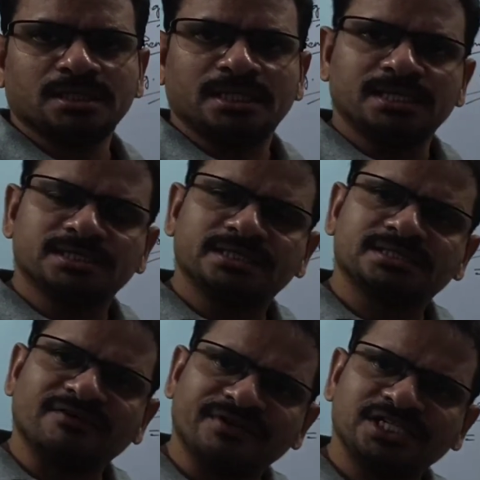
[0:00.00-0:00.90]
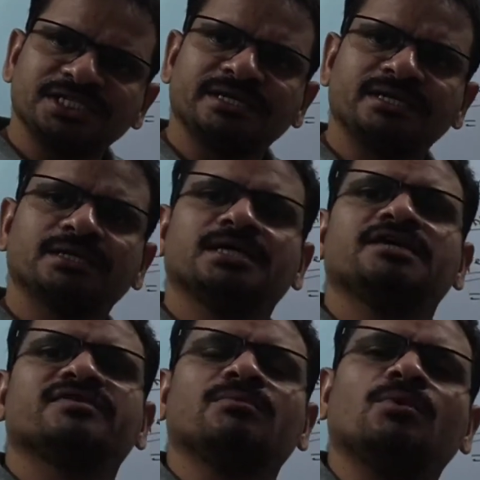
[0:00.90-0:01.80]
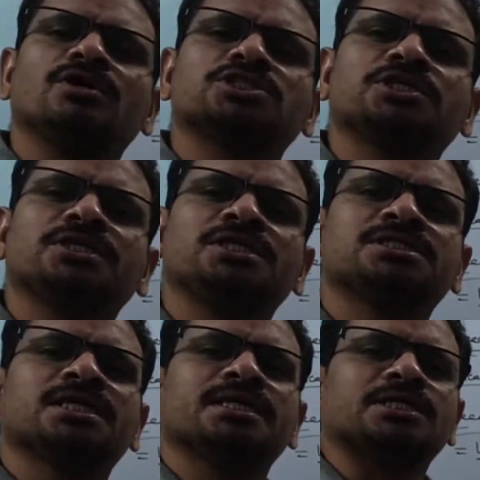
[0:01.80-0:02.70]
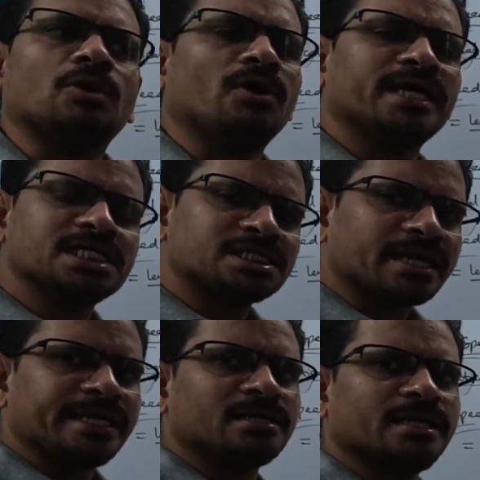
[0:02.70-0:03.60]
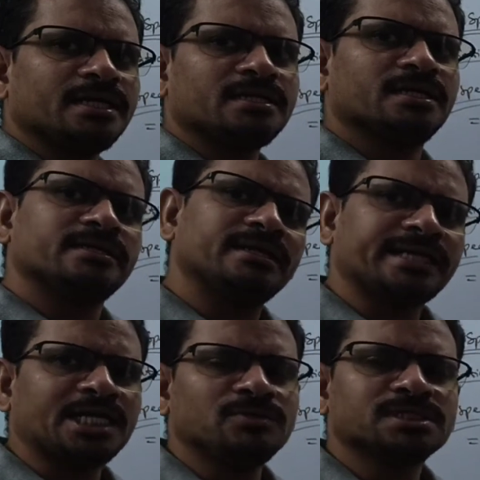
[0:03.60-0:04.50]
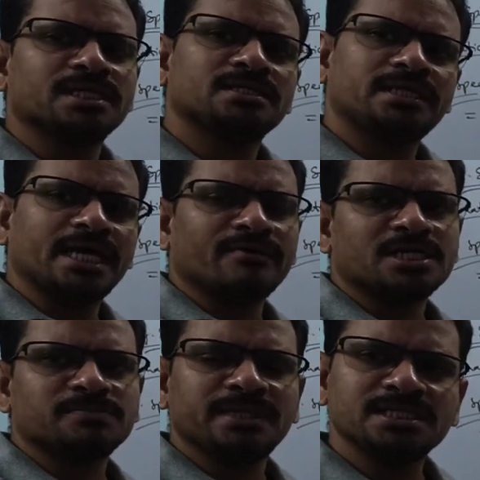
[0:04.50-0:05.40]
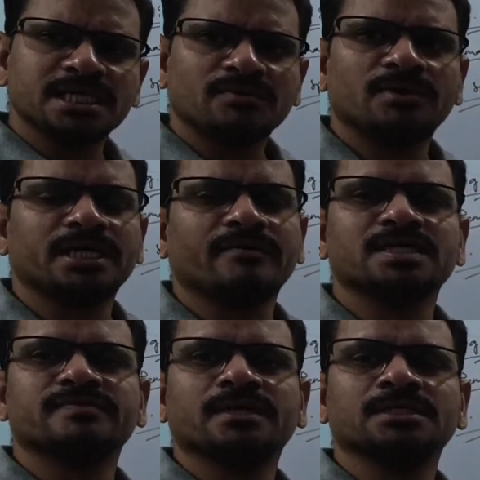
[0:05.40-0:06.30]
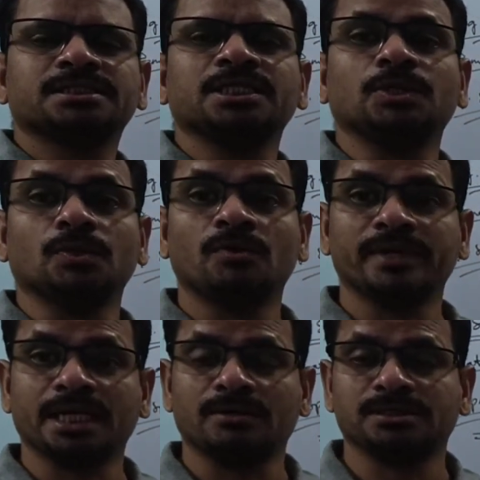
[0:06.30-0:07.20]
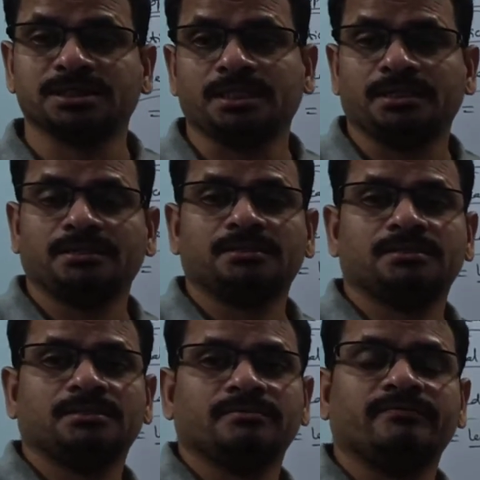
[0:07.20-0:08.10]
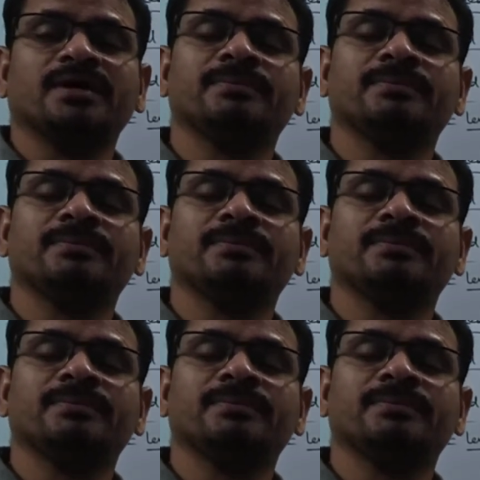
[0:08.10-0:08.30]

Is it sufficient if the motion is along a straight line? Then can you say that average speed is equal to average velocity? No, we cannot say. Why?